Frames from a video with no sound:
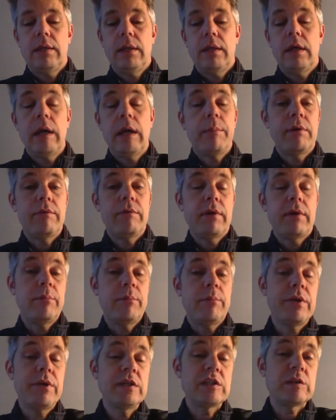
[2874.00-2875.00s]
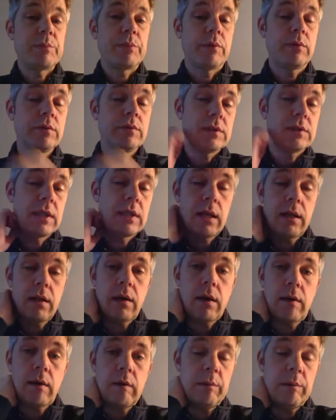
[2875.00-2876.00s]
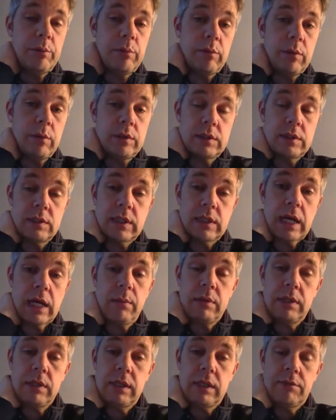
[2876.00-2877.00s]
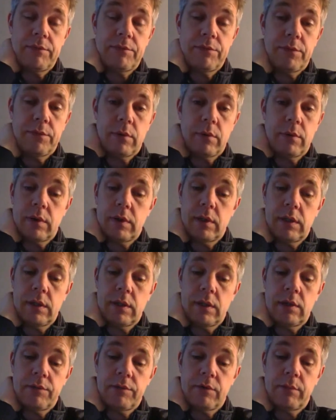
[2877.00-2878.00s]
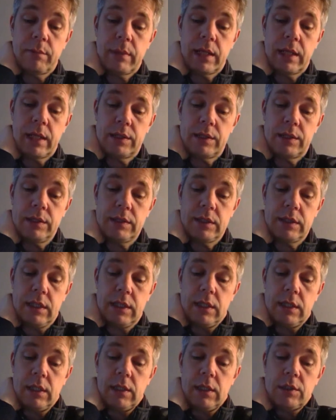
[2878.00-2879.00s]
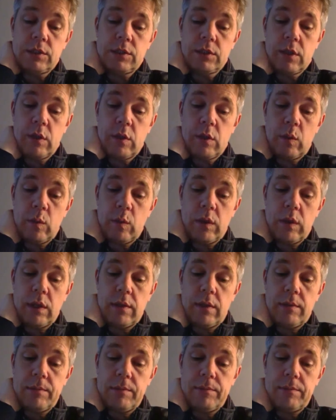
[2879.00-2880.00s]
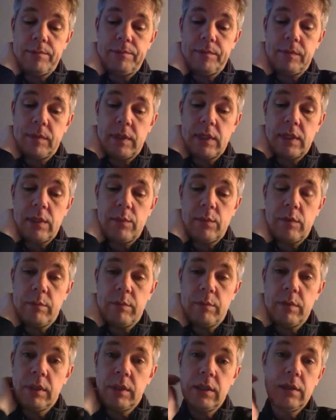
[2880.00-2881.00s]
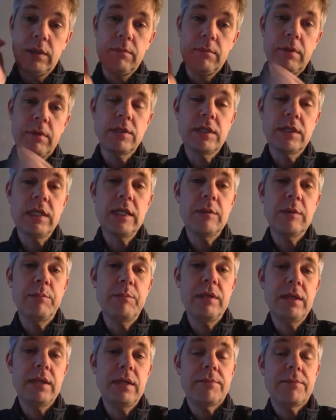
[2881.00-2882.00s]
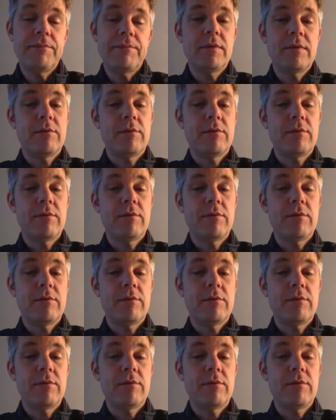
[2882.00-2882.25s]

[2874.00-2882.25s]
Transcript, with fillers: a couple of other principles that are important, I believe, for managers. So it will be a sneak peek